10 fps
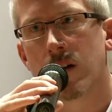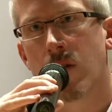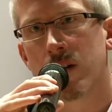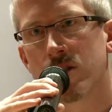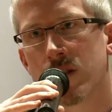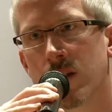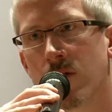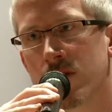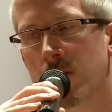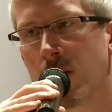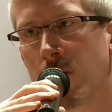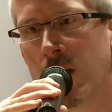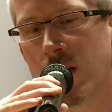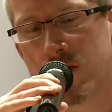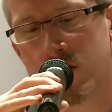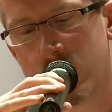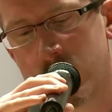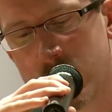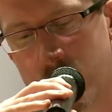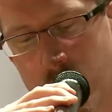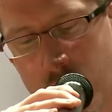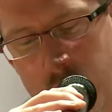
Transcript: question, or something that we need to